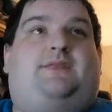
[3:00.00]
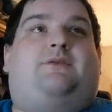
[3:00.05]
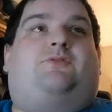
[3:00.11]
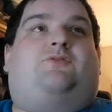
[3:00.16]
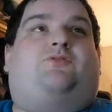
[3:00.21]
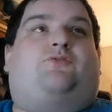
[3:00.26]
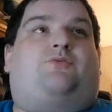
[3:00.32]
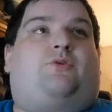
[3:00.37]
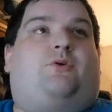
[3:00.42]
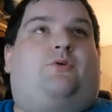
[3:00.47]
in the
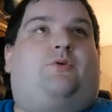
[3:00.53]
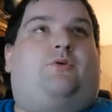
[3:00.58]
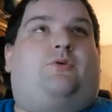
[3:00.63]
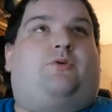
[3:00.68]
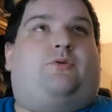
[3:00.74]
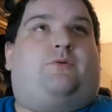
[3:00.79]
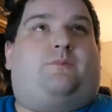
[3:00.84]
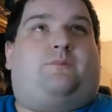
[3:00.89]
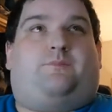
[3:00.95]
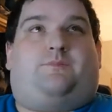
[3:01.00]

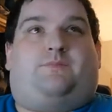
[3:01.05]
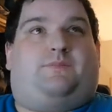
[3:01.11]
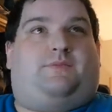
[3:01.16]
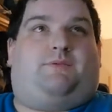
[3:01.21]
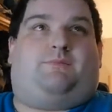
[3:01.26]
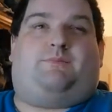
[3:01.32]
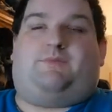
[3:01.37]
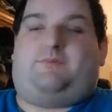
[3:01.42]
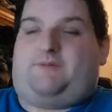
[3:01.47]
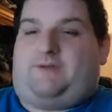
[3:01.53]
stroller,
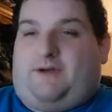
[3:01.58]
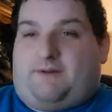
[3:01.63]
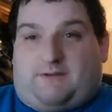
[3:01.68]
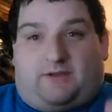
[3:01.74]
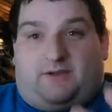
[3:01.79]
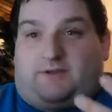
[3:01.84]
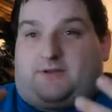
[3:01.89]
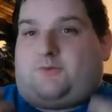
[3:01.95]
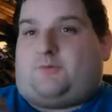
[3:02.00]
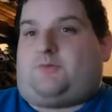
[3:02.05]

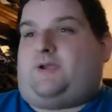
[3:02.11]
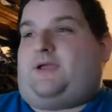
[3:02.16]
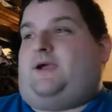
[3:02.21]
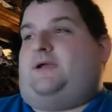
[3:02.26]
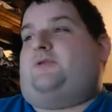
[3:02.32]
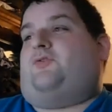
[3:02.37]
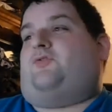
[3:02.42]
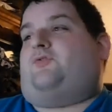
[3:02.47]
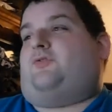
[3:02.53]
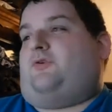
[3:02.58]
an older guy
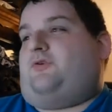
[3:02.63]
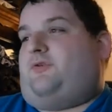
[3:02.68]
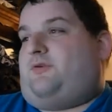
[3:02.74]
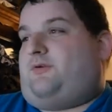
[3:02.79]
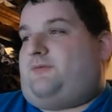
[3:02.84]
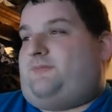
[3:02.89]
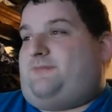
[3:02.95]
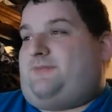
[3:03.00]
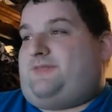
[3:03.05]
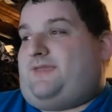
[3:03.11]
in a
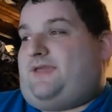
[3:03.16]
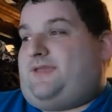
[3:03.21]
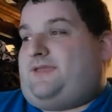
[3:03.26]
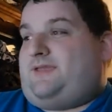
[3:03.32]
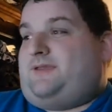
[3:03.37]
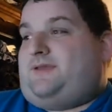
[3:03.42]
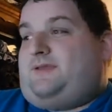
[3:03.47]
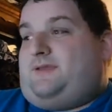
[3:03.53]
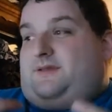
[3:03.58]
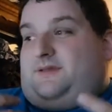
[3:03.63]
stroller, but like,
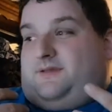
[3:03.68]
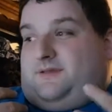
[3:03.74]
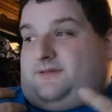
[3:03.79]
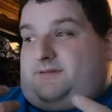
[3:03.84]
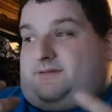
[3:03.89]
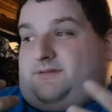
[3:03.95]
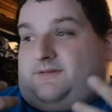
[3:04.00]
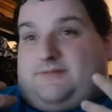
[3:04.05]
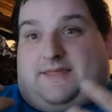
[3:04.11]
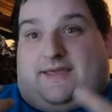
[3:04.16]

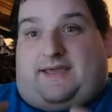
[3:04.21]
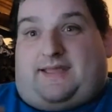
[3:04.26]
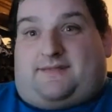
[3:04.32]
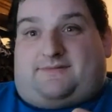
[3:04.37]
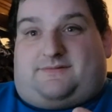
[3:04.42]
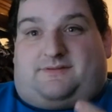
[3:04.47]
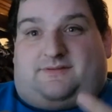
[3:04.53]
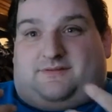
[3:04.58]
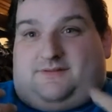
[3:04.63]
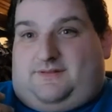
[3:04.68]

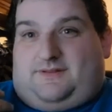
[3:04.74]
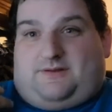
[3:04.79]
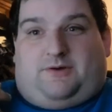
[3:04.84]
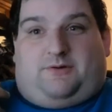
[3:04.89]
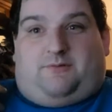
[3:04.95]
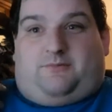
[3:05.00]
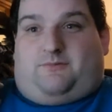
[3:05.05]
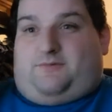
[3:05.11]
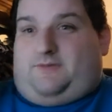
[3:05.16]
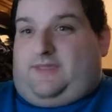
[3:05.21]
that, you
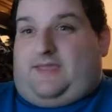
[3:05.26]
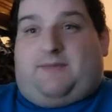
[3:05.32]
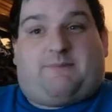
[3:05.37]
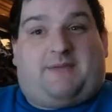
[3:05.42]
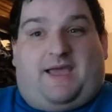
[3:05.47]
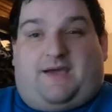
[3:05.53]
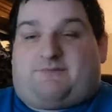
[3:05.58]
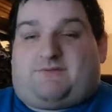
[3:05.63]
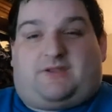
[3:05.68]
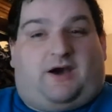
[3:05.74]
know, him
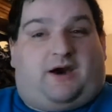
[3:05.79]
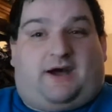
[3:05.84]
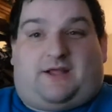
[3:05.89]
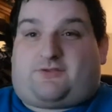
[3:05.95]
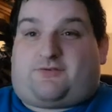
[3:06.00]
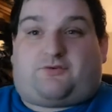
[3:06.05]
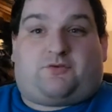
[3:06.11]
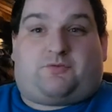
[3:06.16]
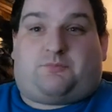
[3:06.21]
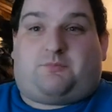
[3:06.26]
having the
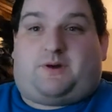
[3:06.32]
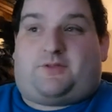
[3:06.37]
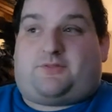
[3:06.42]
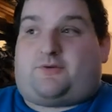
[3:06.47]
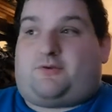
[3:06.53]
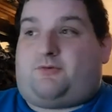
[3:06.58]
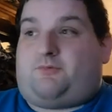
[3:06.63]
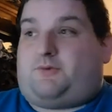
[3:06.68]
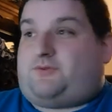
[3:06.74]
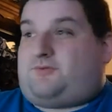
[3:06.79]
hots for his
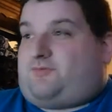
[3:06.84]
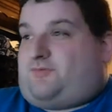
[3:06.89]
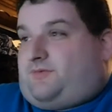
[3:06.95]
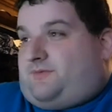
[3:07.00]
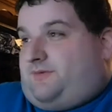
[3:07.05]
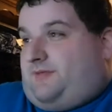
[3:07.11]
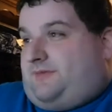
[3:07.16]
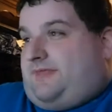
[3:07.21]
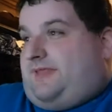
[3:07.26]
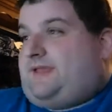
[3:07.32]
mother, which,
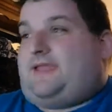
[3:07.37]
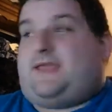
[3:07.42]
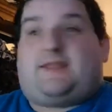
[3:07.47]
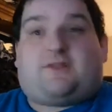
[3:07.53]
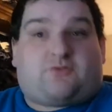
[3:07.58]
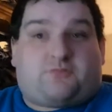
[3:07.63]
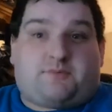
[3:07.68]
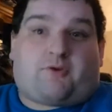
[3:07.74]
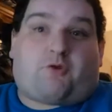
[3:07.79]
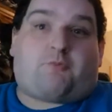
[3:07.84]
then again,
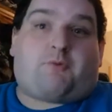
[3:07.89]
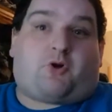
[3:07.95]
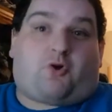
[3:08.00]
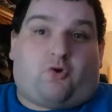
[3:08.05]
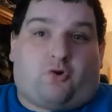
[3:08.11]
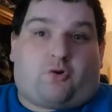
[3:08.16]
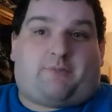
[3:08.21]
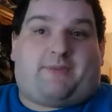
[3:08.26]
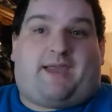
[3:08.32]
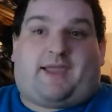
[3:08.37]
it's Mary
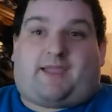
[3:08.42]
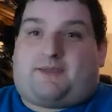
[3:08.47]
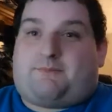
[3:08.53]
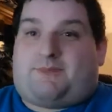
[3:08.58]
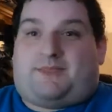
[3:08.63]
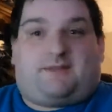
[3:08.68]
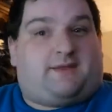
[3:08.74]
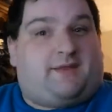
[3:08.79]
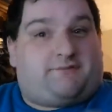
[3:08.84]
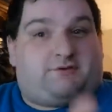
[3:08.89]
McCormack. I
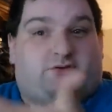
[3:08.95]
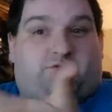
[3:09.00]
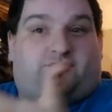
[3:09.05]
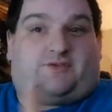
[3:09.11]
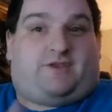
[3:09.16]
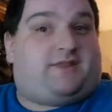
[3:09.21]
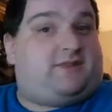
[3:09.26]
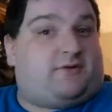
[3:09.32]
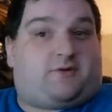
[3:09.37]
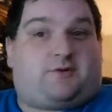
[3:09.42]
mean, have you
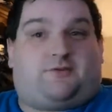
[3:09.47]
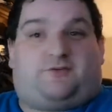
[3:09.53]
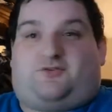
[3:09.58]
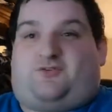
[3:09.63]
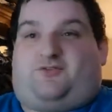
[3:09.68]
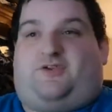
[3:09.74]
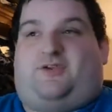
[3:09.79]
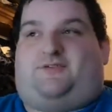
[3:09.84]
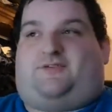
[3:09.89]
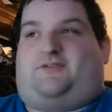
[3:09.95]
seen her?
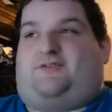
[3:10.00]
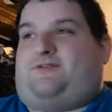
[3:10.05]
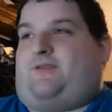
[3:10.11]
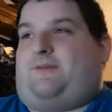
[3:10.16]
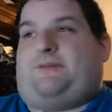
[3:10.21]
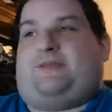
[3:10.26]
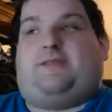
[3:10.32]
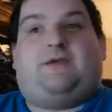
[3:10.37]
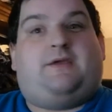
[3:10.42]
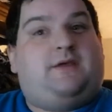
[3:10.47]
Jesus, I
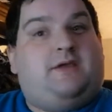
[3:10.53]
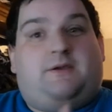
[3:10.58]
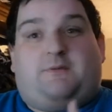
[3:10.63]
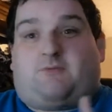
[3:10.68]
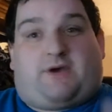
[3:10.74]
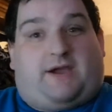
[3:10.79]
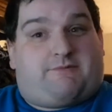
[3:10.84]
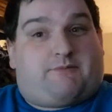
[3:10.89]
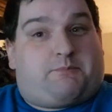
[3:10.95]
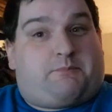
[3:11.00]
mean,
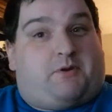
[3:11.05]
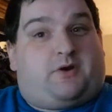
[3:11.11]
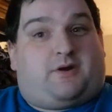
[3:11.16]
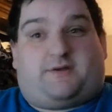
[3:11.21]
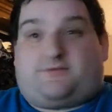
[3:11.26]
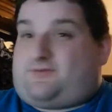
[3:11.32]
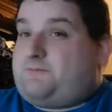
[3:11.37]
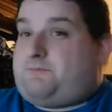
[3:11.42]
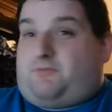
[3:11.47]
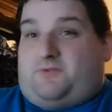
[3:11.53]
Private
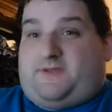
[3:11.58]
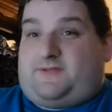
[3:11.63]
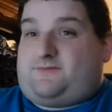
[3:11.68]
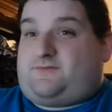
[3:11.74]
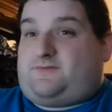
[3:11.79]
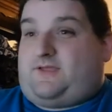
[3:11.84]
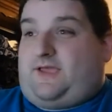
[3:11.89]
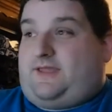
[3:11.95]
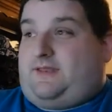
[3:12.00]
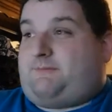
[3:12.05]
Parts in Plain
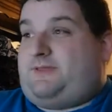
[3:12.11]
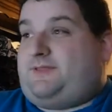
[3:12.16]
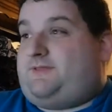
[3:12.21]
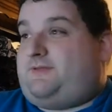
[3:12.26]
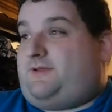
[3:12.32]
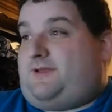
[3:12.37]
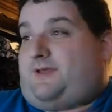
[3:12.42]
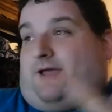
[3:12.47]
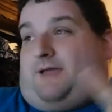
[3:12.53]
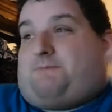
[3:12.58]
Sight. I
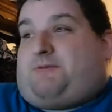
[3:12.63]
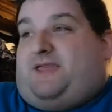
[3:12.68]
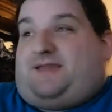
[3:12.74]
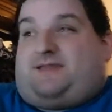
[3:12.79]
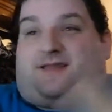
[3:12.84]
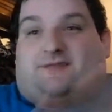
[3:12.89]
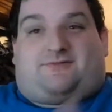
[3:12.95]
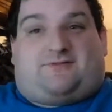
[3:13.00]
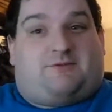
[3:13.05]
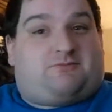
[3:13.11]
mean, I'd be in
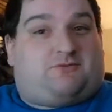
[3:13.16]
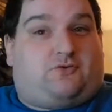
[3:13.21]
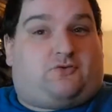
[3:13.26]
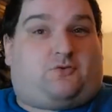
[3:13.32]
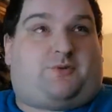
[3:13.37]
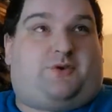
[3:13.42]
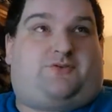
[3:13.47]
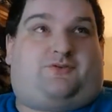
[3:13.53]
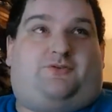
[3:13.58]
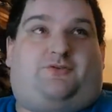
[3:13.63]
that same
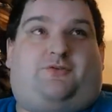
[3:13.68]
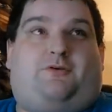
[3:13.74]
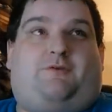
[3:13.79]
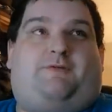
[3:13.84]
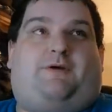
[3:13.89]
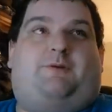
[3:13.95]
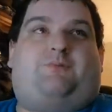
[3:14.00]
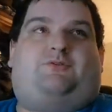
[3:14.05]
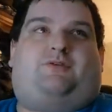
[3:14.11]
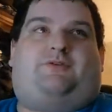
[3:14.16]
situation, too, if
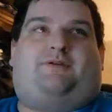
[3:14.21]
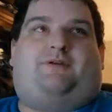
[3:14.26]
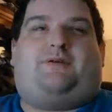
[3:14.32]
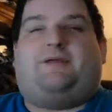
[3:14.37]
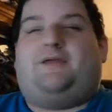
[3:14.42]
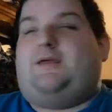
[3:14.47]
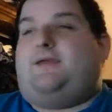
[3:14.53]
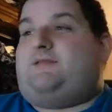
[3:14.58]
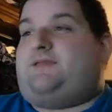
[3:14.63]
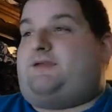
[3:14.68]
I was in
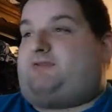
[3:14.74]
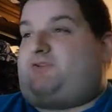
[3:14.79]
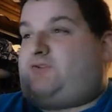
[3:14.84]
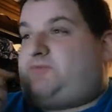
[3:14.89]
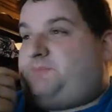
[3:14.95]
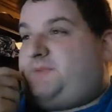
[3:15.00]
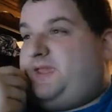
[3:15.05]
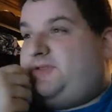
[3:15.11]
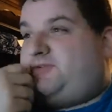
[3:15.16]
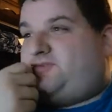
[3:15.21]
David
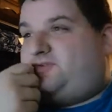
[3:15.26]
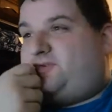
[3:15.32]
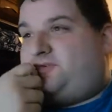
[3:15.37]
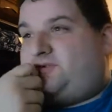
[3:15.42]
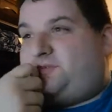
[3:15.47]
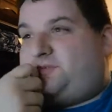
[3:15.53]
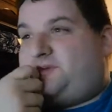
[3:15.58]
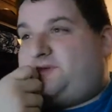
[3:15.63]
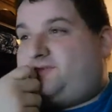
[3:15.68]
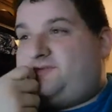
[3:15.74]
Spade's
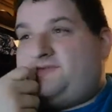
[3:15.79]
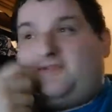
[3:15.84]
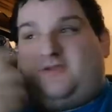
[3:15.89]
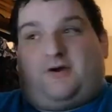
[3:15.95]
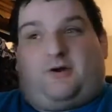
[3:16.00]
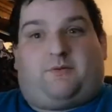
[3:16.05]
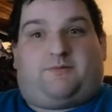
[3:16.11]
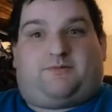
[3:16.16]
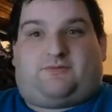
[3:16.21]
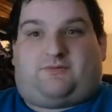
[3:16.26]
shoes. But
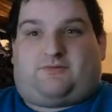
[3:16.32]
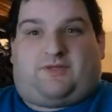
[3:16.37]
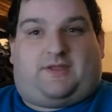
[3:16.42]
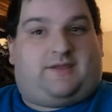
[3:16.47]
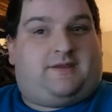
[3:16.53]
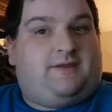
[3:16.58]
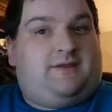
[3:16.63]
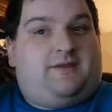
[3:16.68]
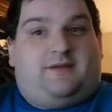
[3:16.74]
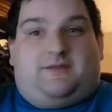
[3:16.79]
still, it's just
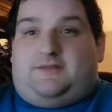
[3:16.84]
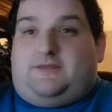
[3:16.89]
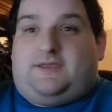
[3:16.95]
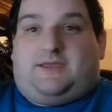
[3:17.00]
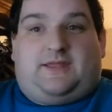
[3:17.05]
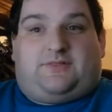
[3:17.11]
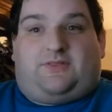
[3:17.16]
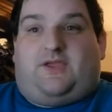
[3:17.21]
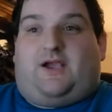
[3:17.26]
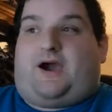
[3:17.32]
like, you
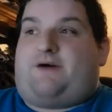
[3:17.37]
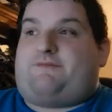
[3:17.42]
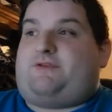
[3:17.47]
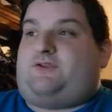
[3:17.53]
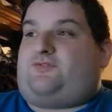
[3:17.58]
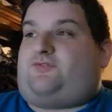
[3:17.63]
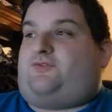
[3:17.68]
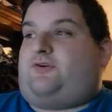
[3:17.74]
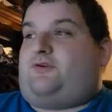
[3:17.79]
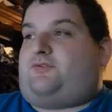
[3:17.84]
get the
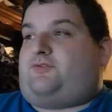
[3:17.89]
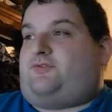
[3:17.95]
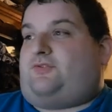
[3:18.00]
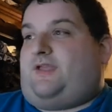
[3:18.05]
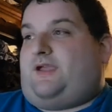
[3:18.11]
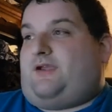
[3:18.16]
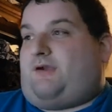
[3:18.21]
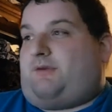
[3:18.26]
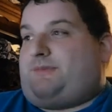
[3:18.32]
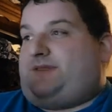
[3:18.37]
obvious jokes
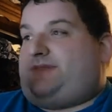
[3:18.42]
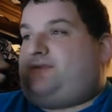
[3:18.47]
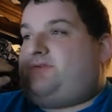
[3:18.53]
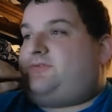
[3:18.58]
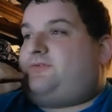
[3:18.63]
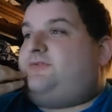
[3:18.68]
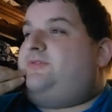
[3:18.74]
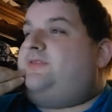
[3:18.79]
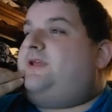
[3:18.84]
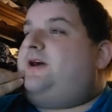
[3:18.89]
there. I mean,
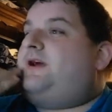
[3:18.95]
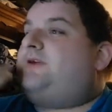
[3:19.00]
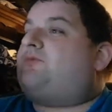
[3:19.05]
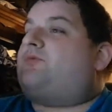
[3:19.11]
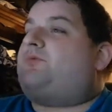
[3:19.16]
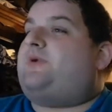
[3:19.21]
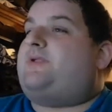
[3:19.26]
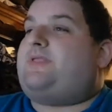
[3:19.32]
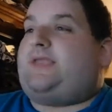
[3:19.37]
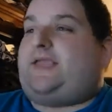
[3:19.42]
there's not
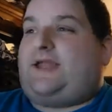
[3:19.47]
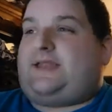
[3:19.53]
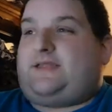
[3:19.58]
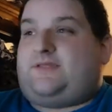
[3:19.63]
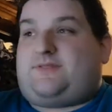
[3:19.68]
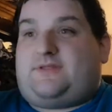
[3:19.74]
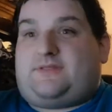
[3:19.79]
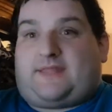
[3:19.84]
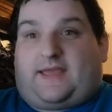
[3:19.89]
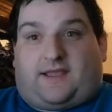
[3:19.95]
really
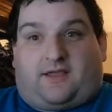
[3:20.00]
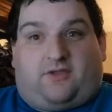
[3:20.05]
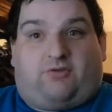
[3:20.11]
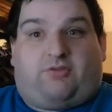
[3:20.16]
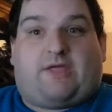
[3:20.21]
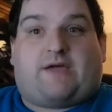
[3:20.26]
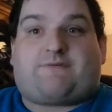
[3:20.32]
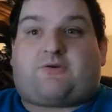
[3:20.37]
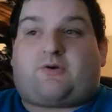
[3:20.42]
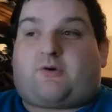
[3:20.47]
anything that
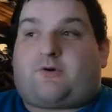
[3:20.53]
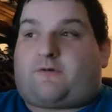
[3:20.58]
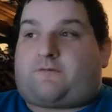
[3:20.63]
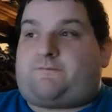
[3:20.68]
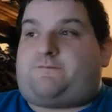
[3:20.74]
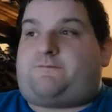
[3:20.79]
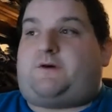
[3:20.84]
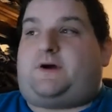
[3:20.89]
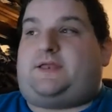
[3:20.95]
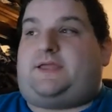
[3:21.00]
clever or
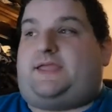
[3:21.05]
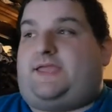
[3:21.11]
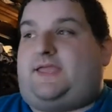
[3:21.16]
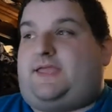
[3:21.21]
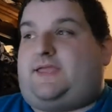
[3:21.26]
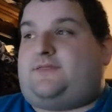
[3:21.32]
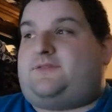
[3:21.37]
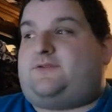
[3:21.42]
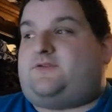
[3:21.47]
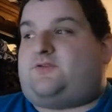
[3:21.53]
funny
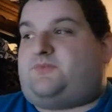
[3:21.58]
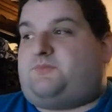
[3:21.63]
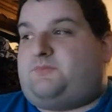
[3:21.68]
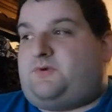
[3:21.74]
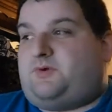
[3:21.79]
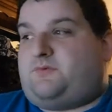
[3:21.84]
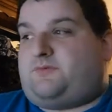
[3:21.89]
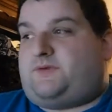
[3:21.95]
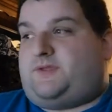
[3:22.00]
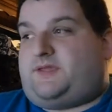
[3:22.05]
in this
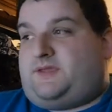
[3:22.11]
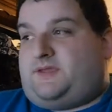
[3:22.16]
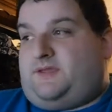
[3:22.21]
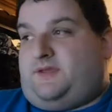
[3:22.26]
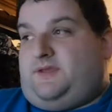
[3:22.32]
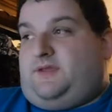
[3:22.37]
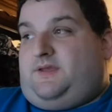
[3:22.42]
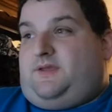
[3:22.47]
movie.